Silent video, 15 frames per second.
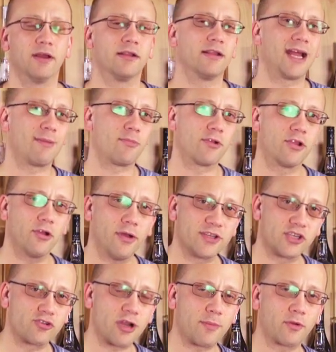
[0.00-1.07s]
Liber & Co.
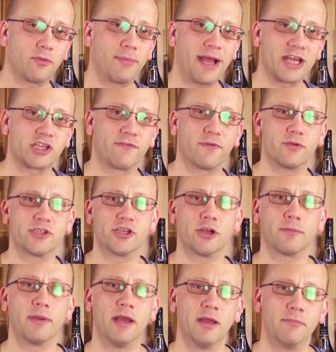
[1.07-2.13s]
has a tropical passion fruit
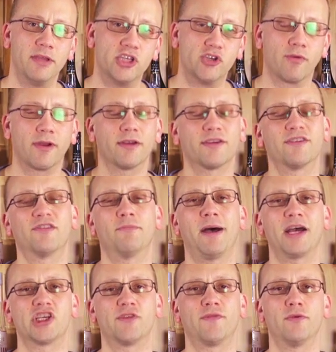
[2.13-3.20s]
syrup. BG Reynolds has a
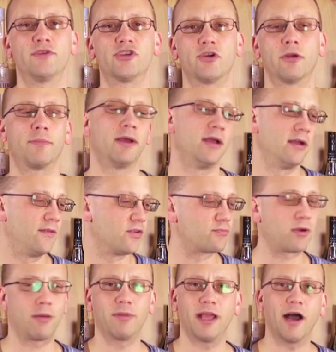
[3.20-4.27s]
passion fruit syrup. There's
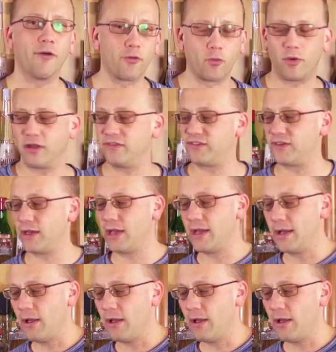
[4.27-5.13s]
probably other ones.